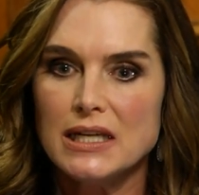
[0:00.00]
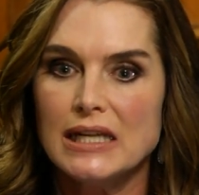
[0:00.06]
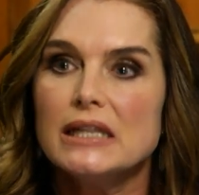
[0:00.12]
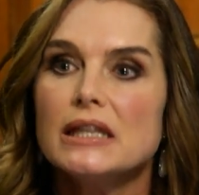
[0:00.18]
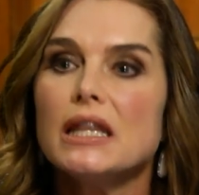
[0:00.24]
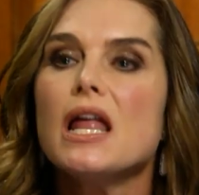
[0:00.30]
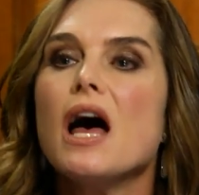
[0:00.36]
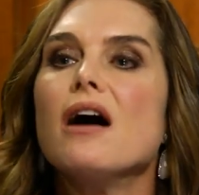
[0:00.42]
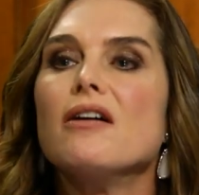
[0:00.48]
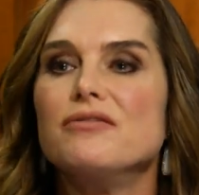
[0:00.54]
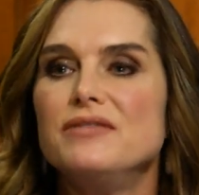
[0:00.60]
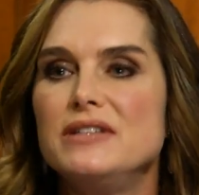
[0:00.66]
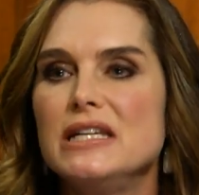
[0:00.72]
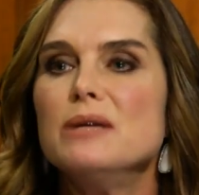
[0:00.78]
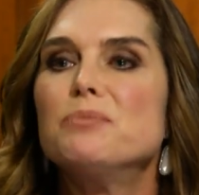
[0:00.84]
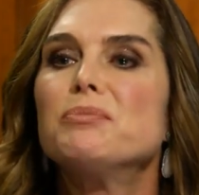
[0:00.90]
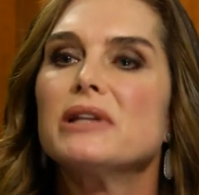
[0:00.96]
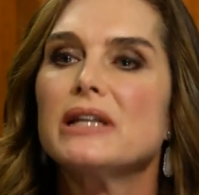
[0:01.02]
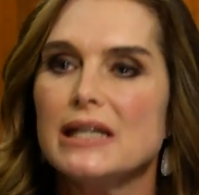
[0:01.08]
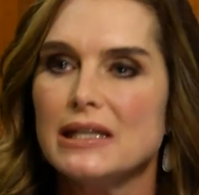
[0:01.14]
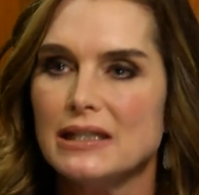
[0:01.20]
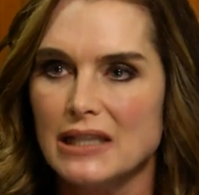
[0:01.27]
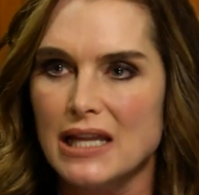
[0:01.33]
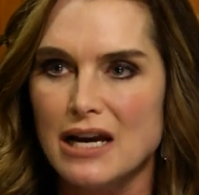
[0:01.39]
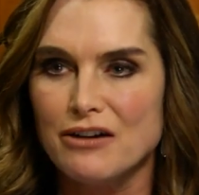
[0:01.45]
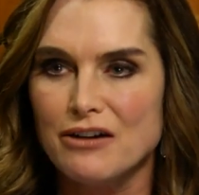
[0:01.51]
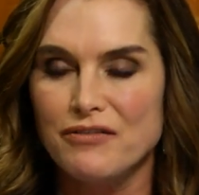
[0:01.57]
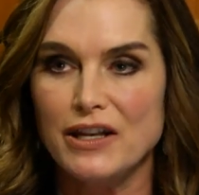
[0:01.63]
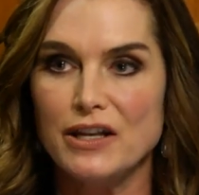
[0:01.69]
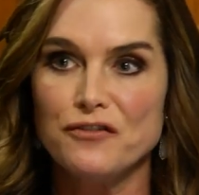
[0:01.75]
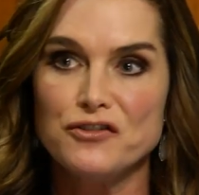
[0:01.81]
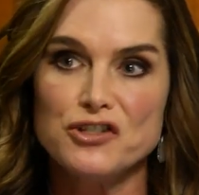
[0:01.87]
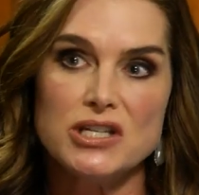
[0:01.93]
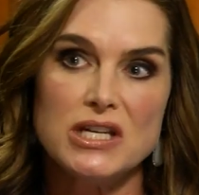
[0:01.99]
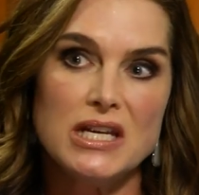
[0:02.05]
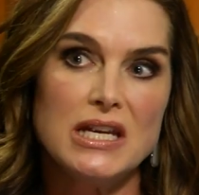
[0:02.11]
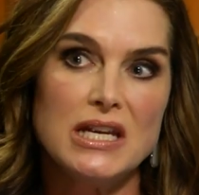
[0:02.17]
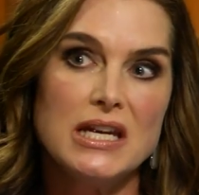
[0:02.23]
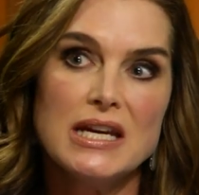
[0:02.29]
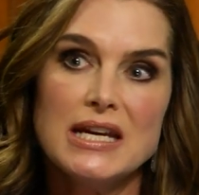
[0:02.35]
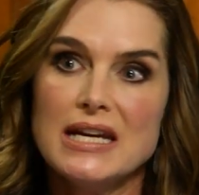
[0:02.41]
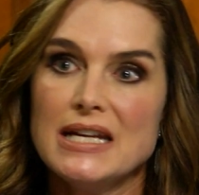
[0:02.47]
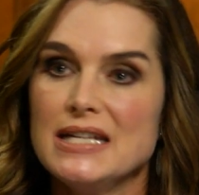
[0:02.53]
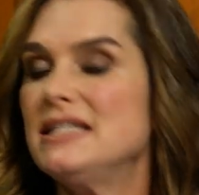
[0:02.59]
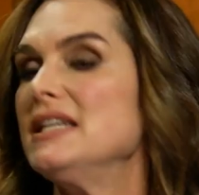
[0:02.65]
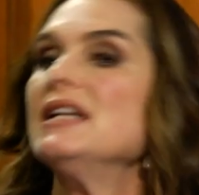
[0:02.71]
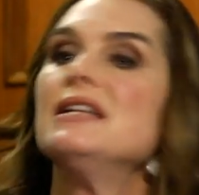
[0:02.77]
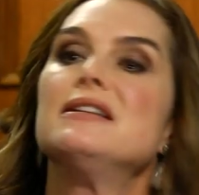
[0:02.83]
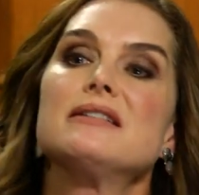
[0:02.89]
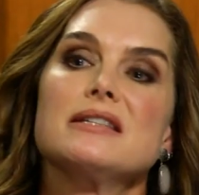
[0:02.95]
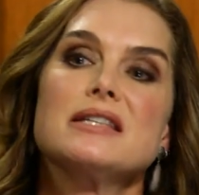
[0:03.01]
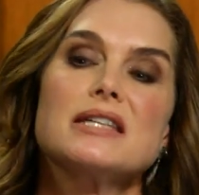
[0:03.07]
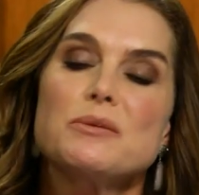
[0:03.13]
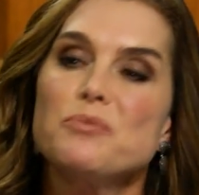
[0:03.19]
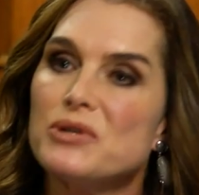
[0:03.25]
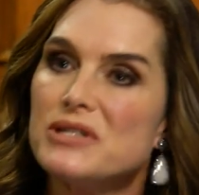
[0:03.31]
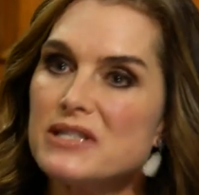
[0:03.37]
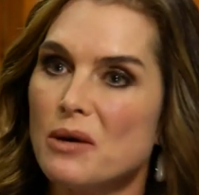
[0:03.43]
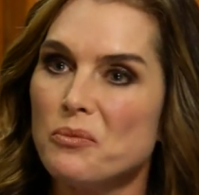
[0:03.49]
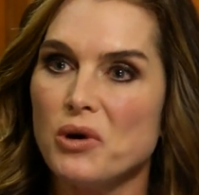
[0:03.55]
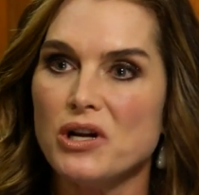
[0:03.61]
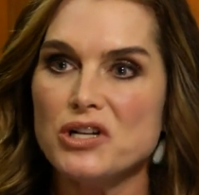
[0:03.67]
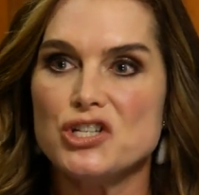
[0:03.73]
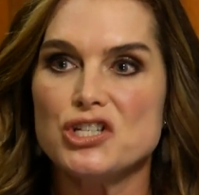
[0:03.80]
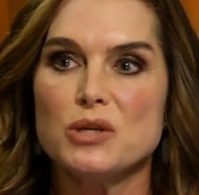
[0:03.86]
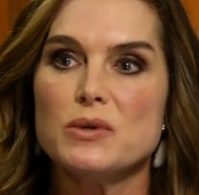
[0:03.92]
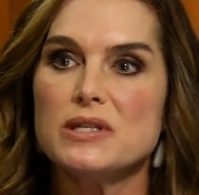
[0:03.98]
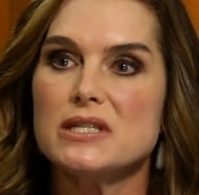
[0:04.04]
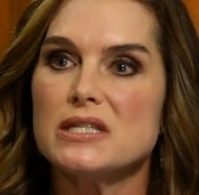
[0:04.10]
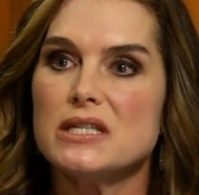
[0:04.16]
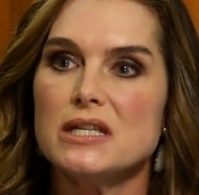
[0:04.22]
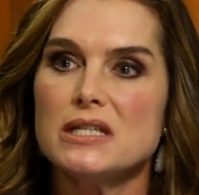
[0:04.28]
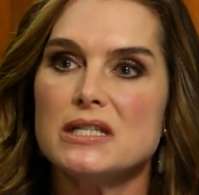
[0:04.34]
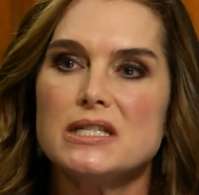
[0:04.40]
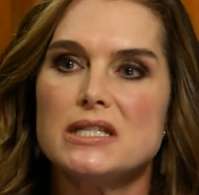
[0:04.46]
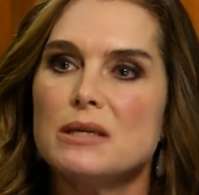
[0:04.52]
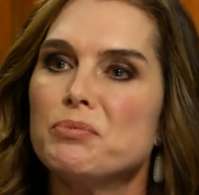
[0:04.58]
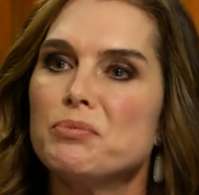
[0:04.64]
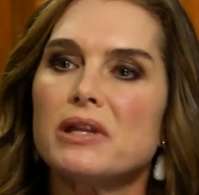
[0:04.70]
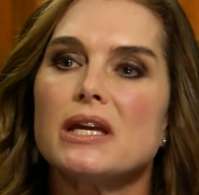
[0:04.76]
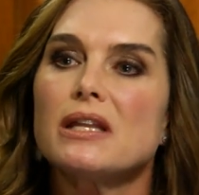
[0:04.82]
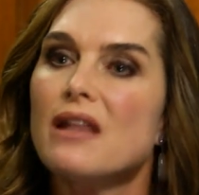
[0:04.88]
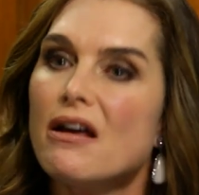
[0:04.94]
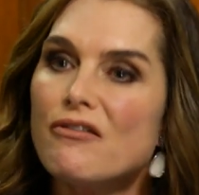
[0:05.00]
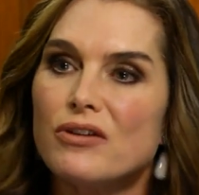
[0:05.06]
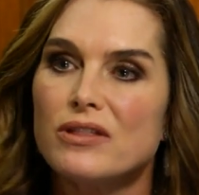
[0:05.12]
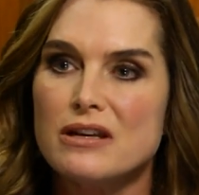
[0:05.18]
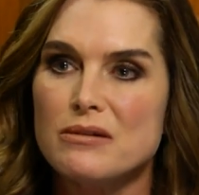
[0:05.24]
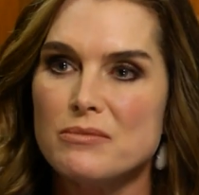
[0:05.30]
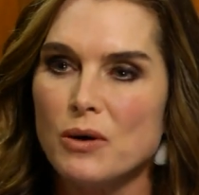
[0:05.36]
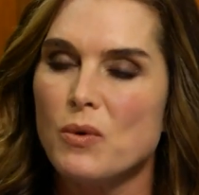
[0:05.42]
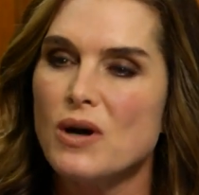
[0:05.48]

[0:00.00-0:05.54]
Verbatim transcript: in love, deeply in love, and if she did sleep with someone, she was deeply in love with them.